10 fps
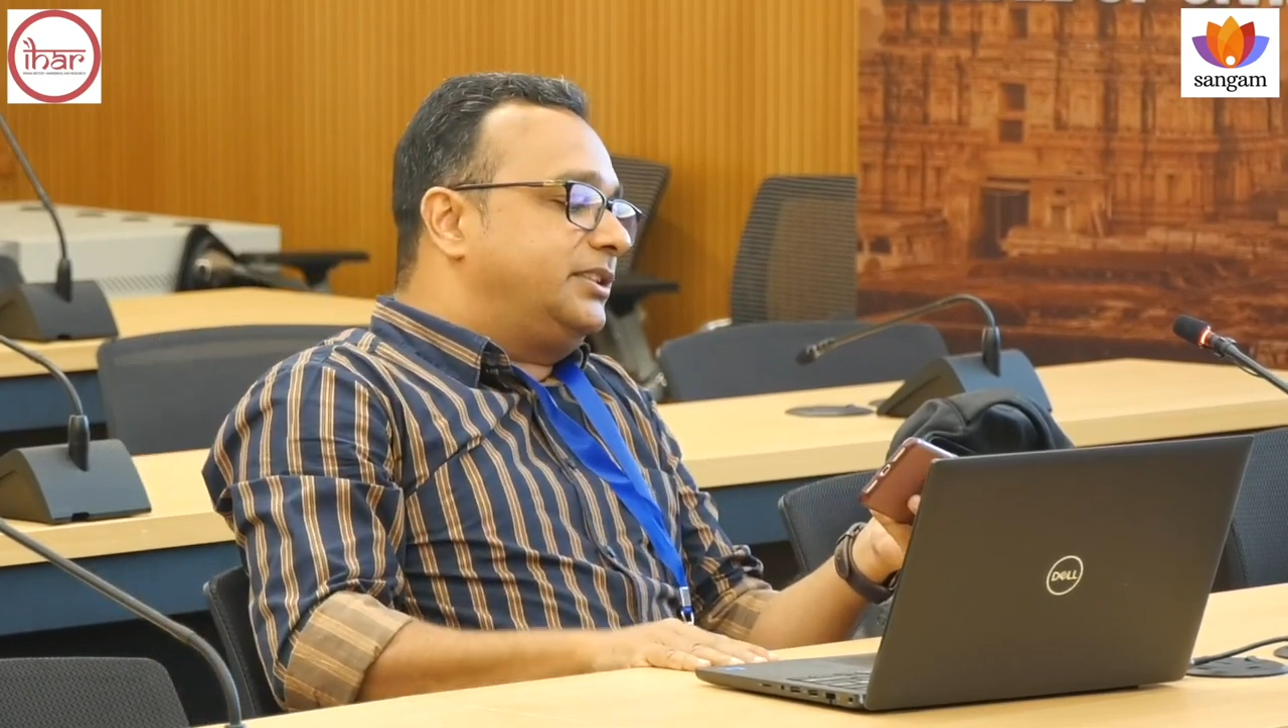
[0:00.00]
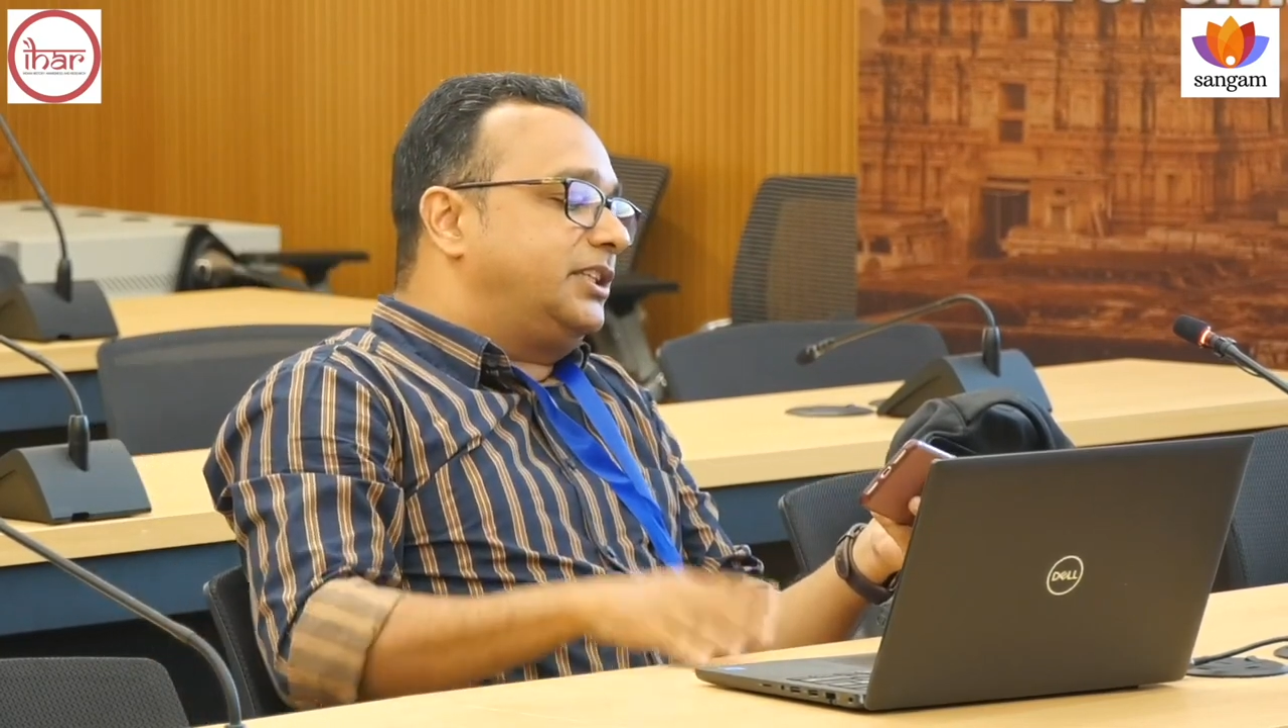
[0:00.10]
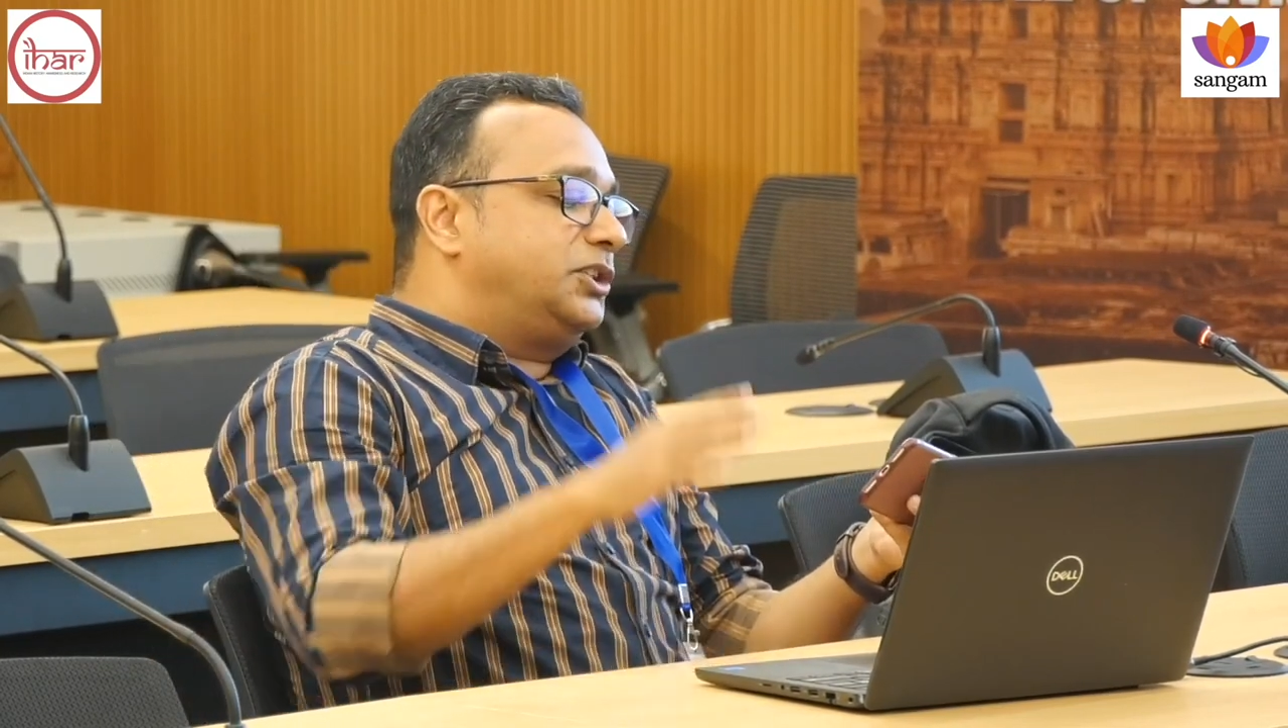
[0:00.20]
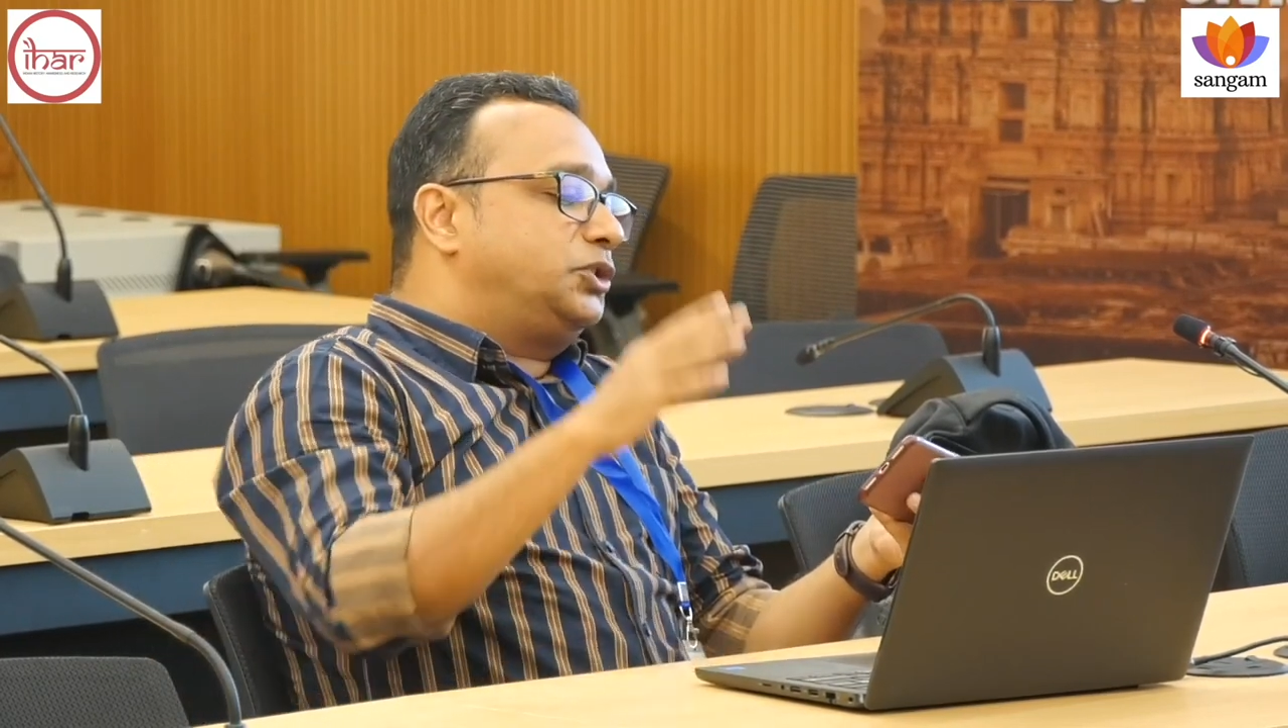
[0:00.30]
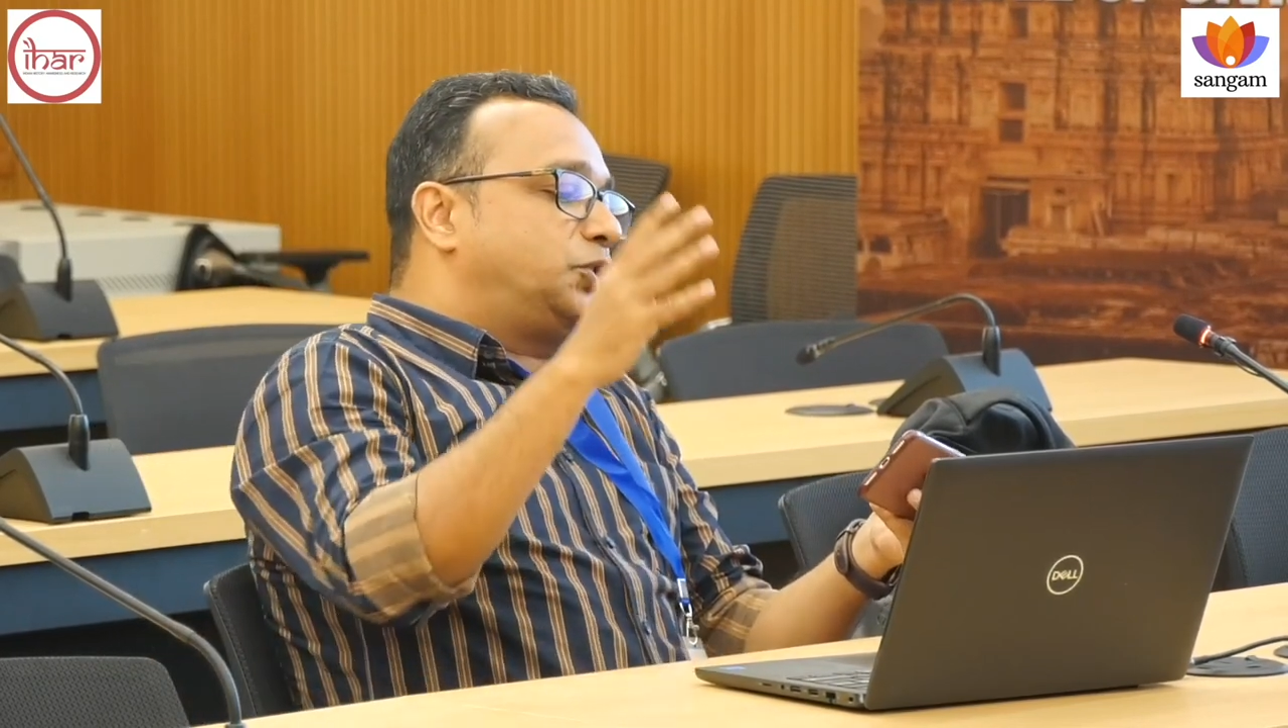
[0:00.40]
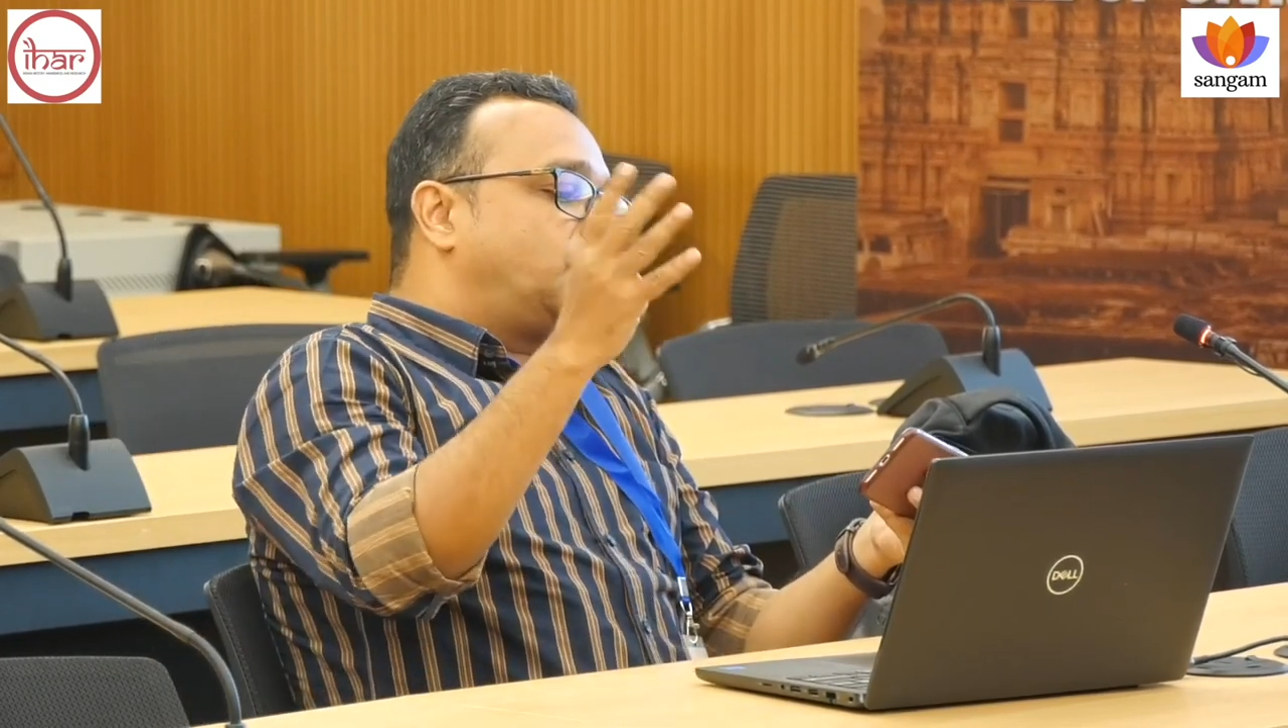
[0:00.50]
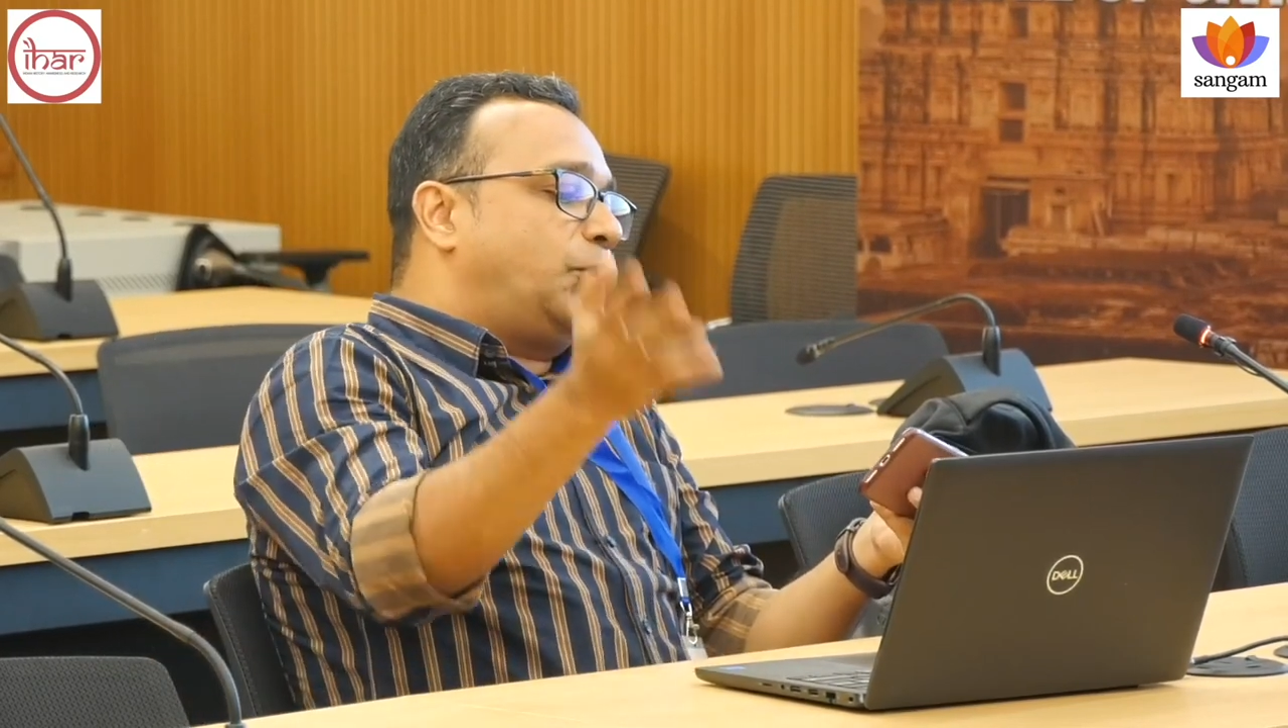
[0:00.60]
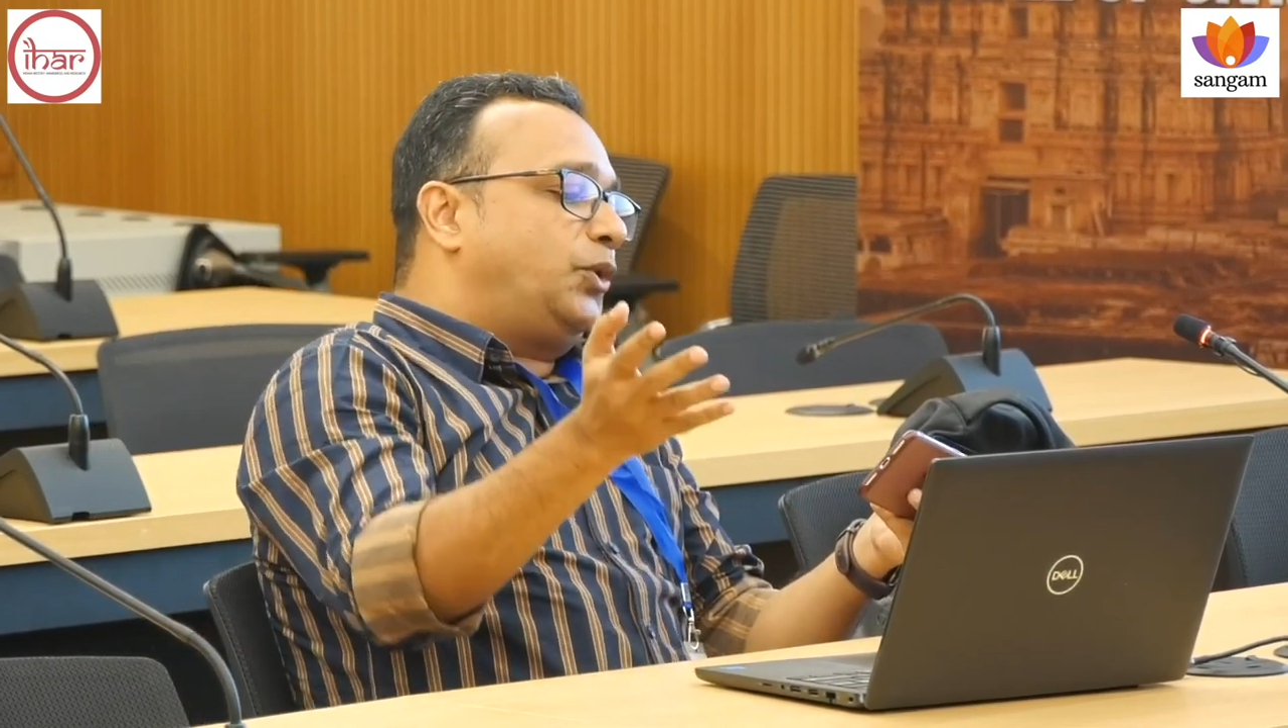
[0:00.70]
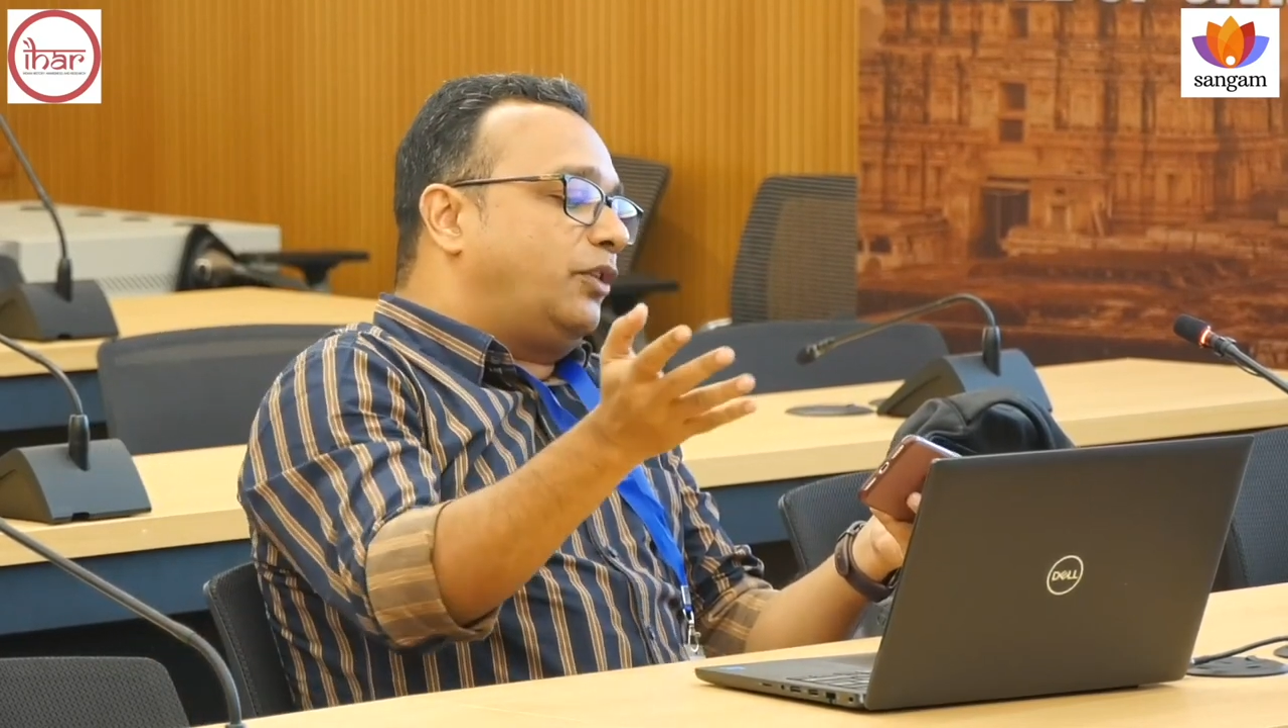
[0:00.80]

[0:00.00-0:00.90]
the throat